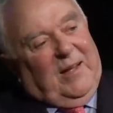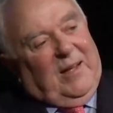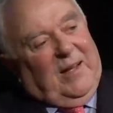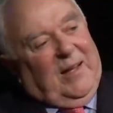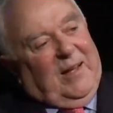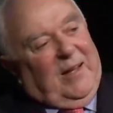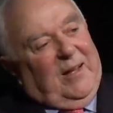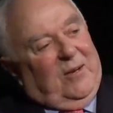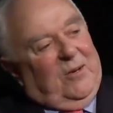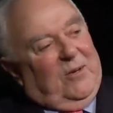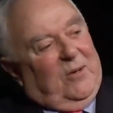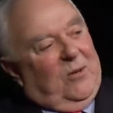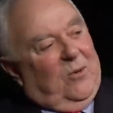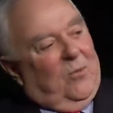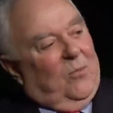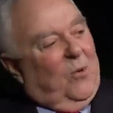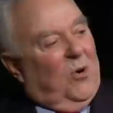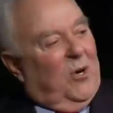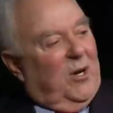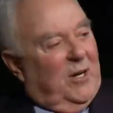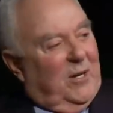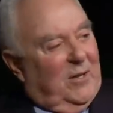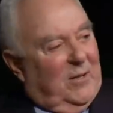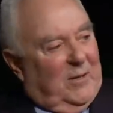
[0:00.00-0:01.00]
And uh,
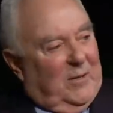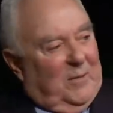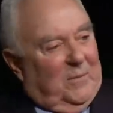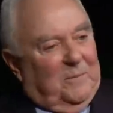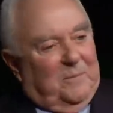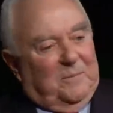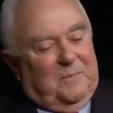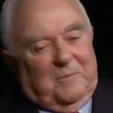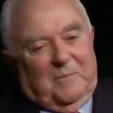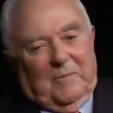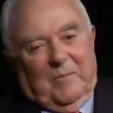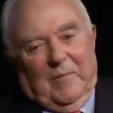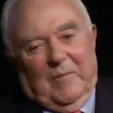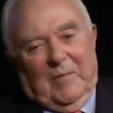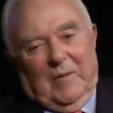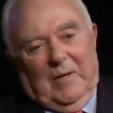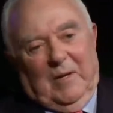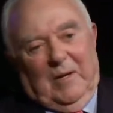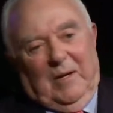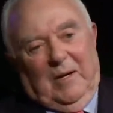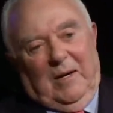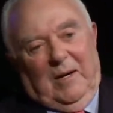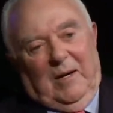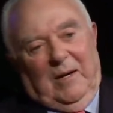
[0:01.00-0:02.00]
one of them,
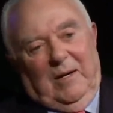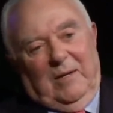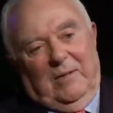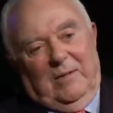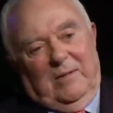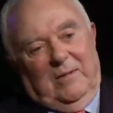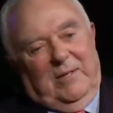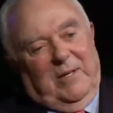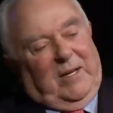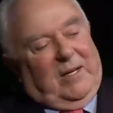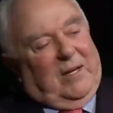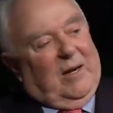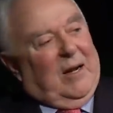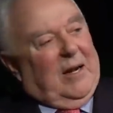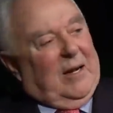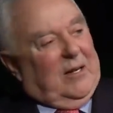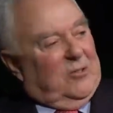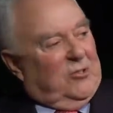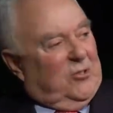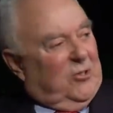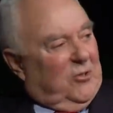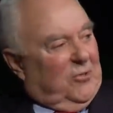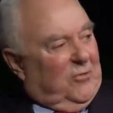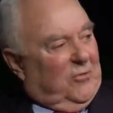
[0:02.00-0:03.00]
uh, Dick
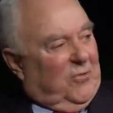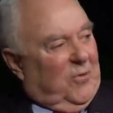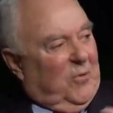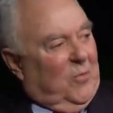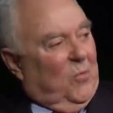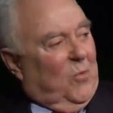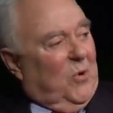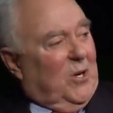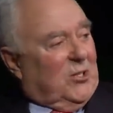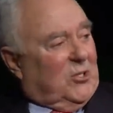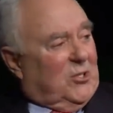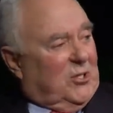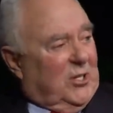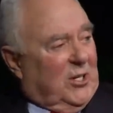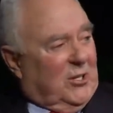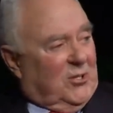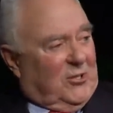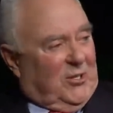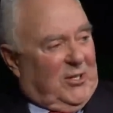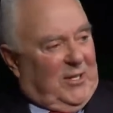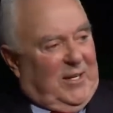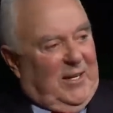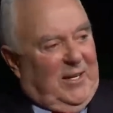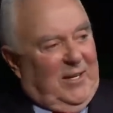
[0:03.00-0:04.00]
Ottinger from
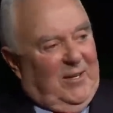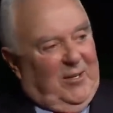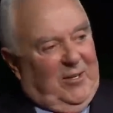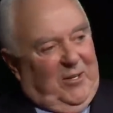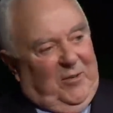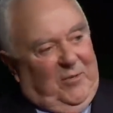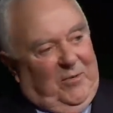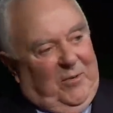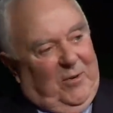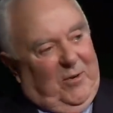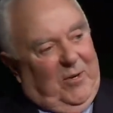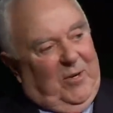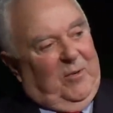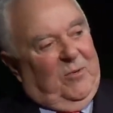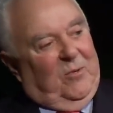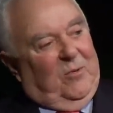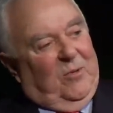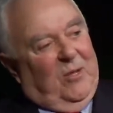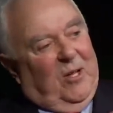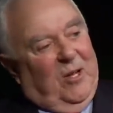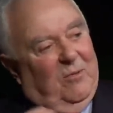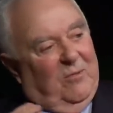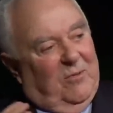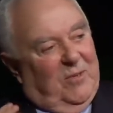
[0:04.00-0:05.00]
Westchester County, very
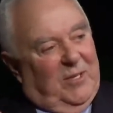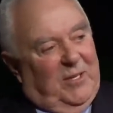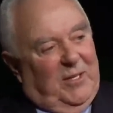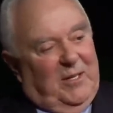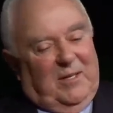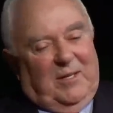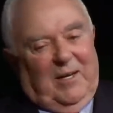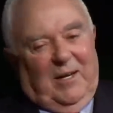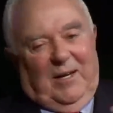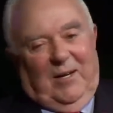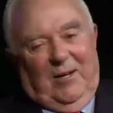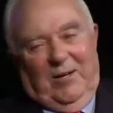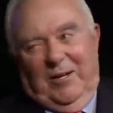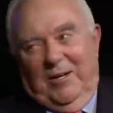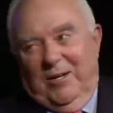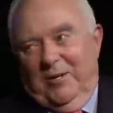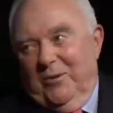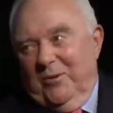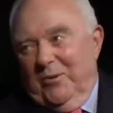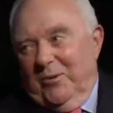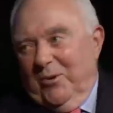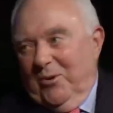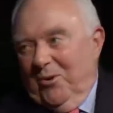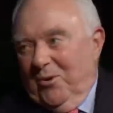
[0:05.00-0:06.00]
lovely county in
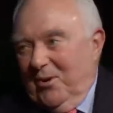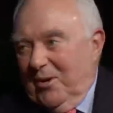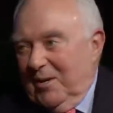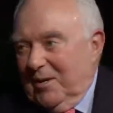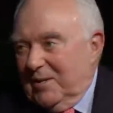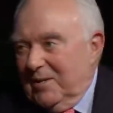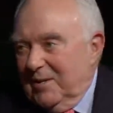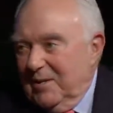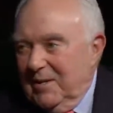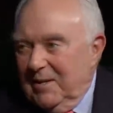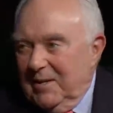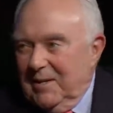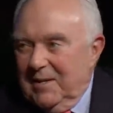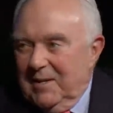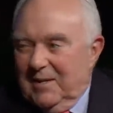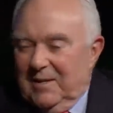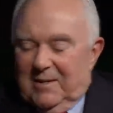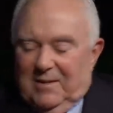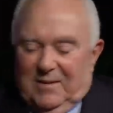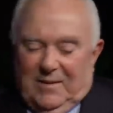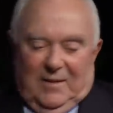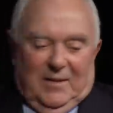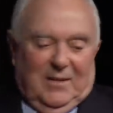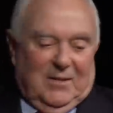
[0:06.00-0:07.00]
New York,
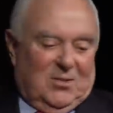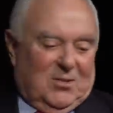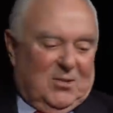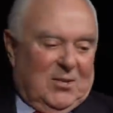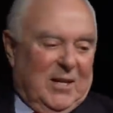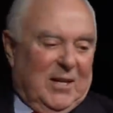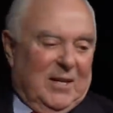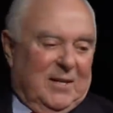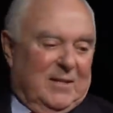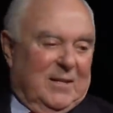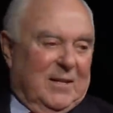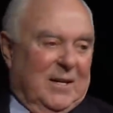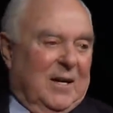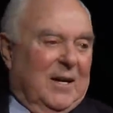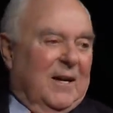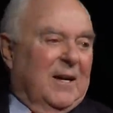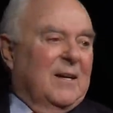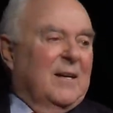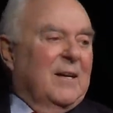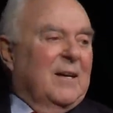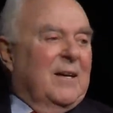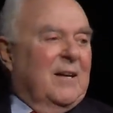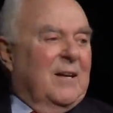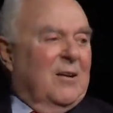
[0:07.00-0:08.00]
uh, said, uh,
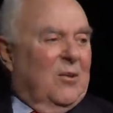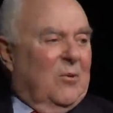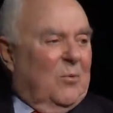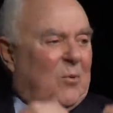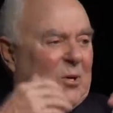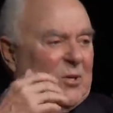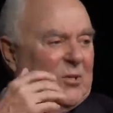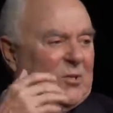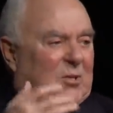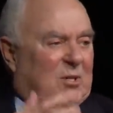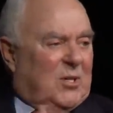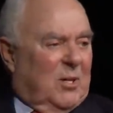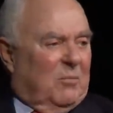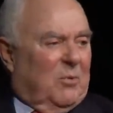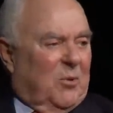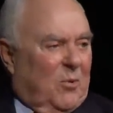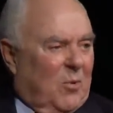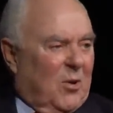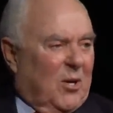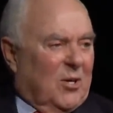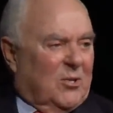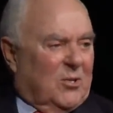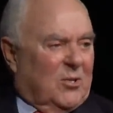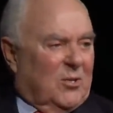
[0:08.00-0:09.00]
you know, what simply
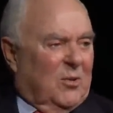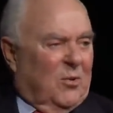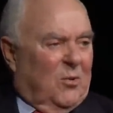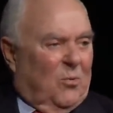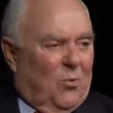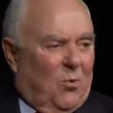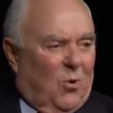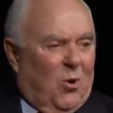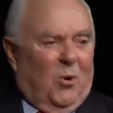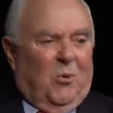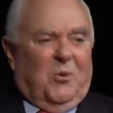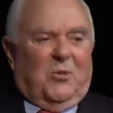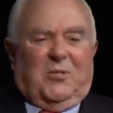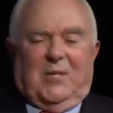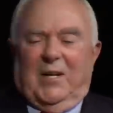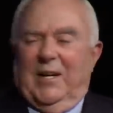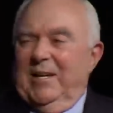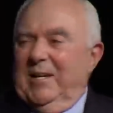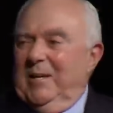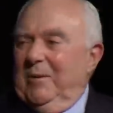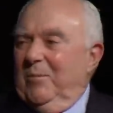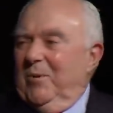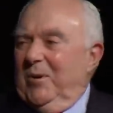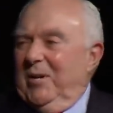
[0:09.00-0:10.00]
wasn't the war was
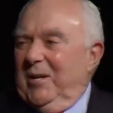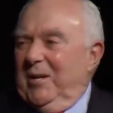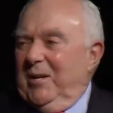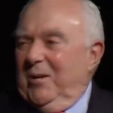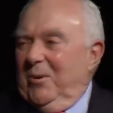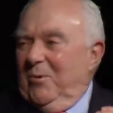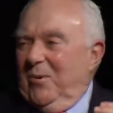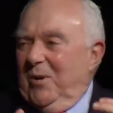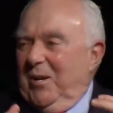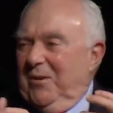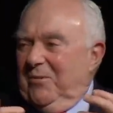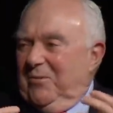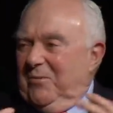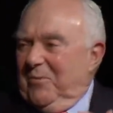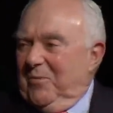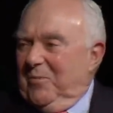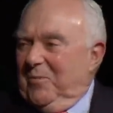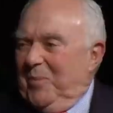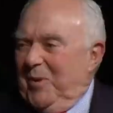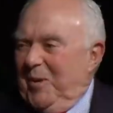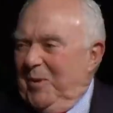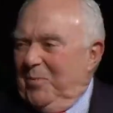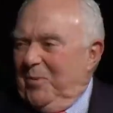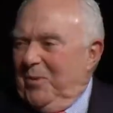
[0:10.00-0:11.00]
taking money away from
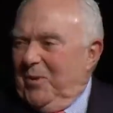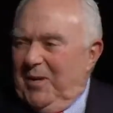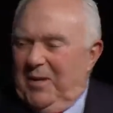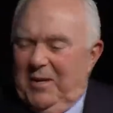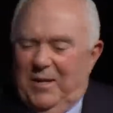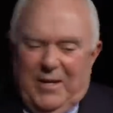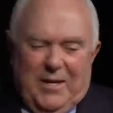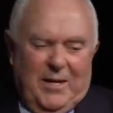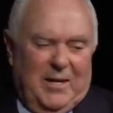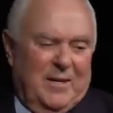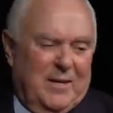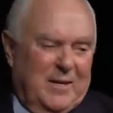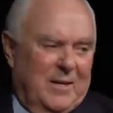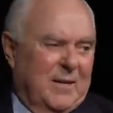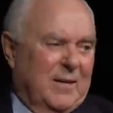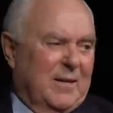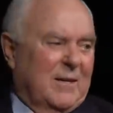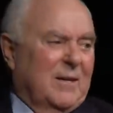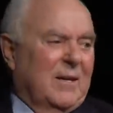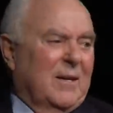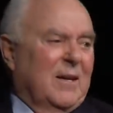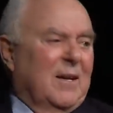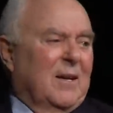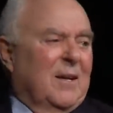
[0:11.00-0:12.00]
people that needed
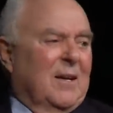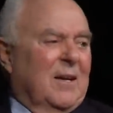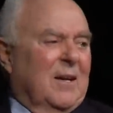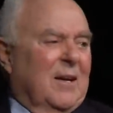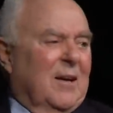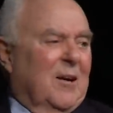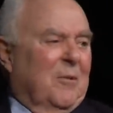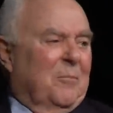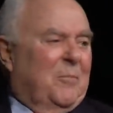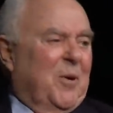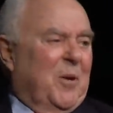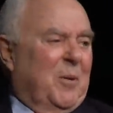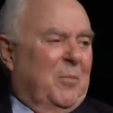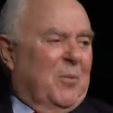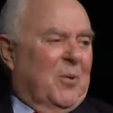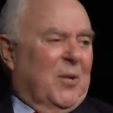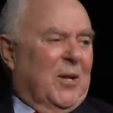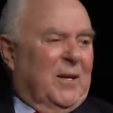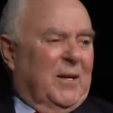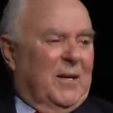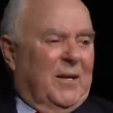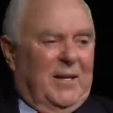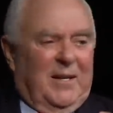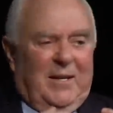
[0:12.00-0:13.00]
it, uh, people
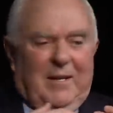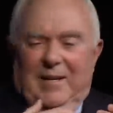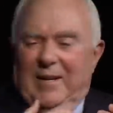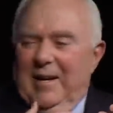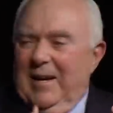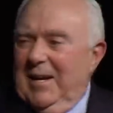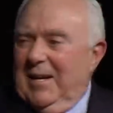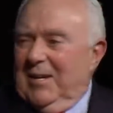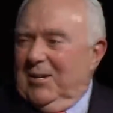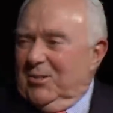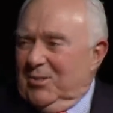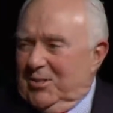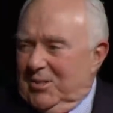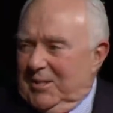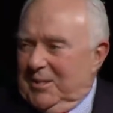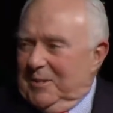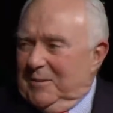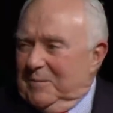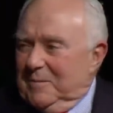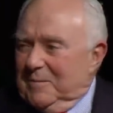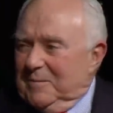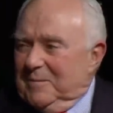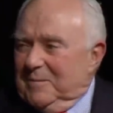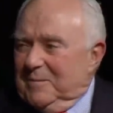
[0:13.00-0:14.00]
that needed
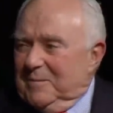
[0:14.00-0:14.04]
housing,